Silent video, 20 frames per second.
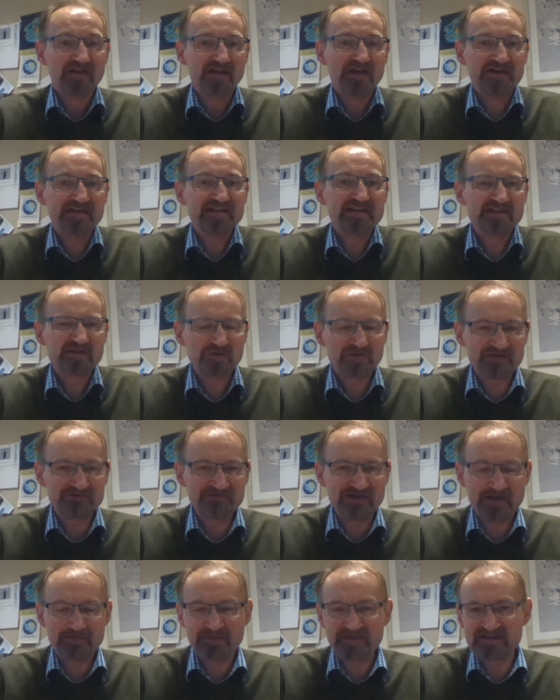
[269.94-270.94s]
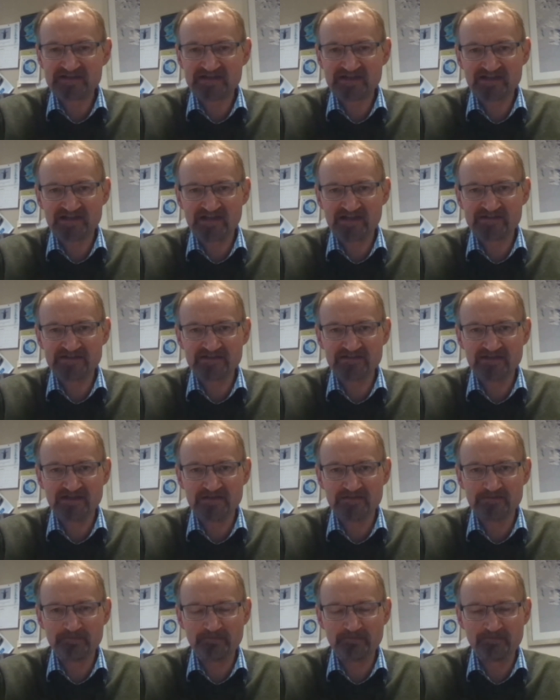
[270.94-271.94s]
an equally rapid decline in,
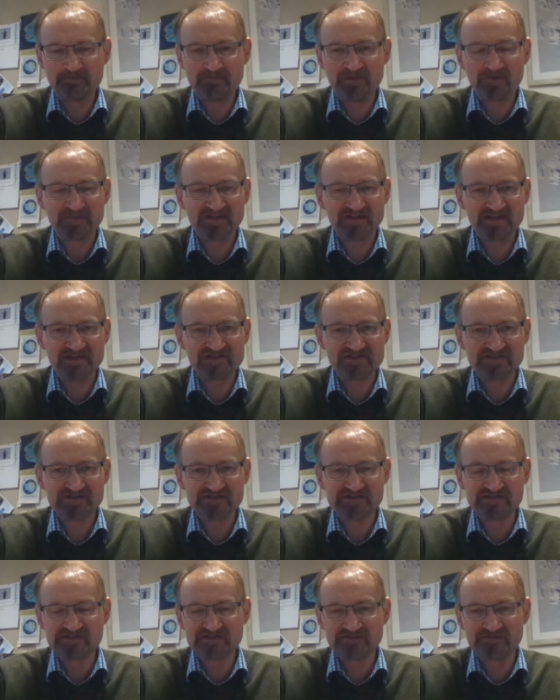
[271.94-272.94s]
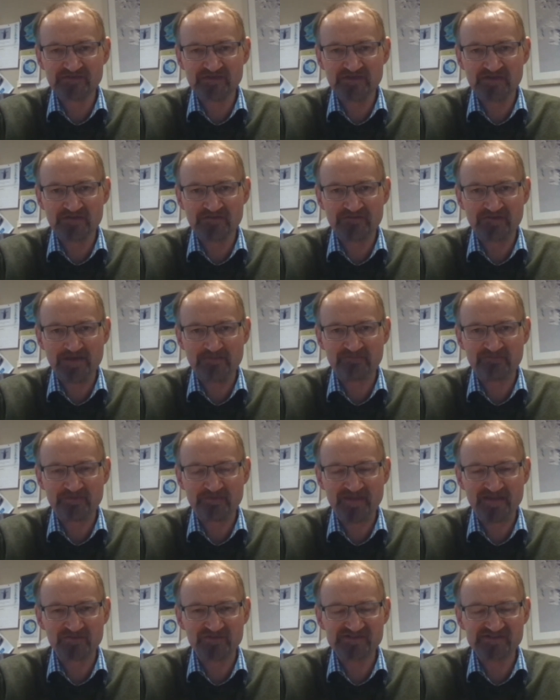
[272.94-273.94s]
in populations of, of emperor
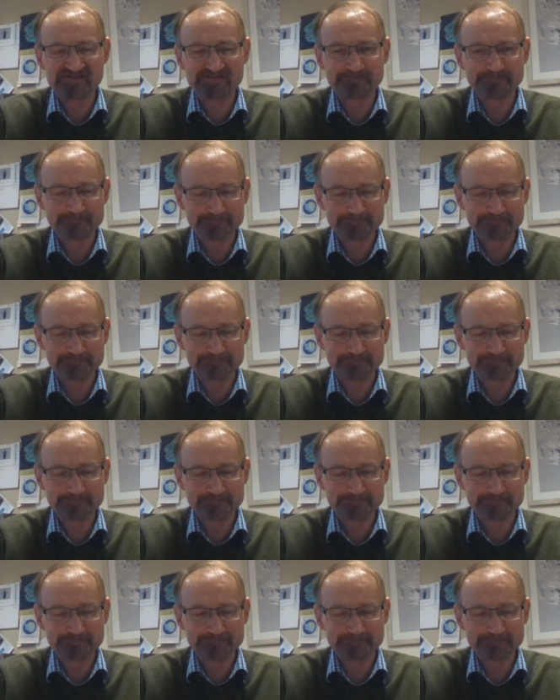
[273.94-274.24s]
penguins.